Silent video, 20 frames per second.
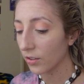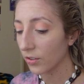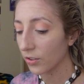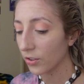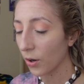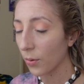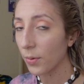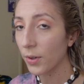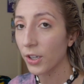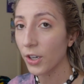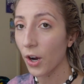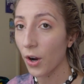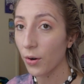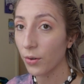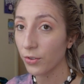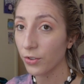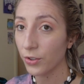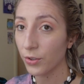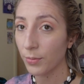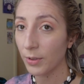don't want to
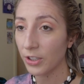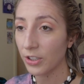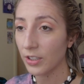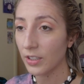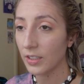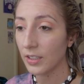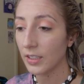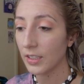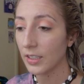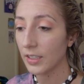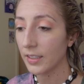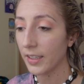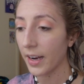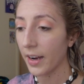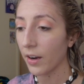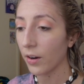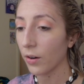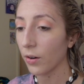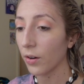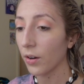go too much into
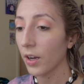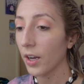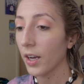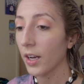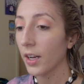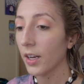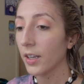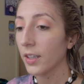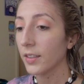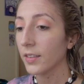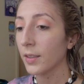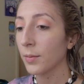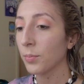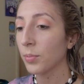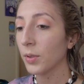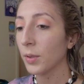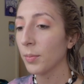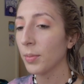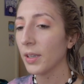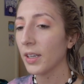detail
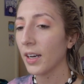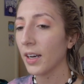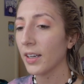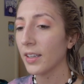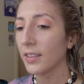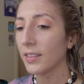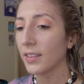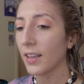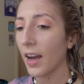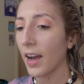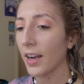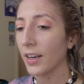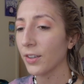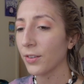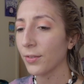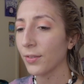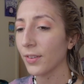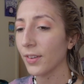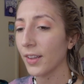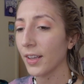simply because I
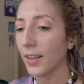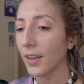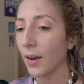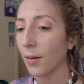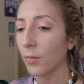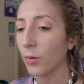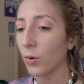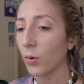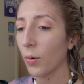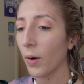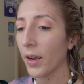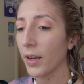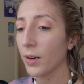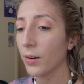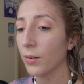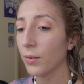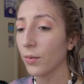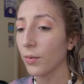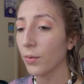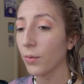don't think I'm
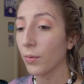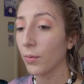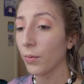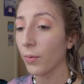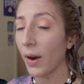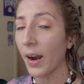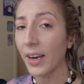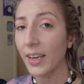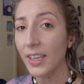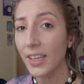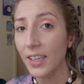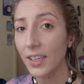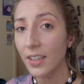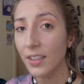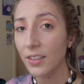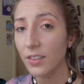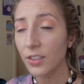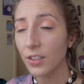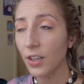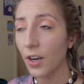quite
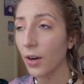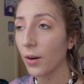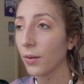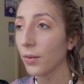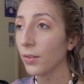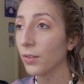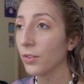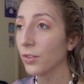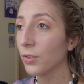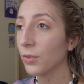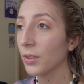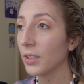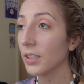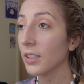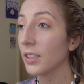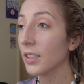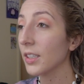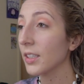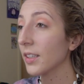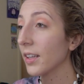ready to go too
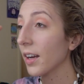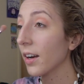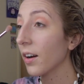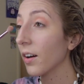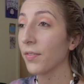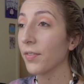into detail.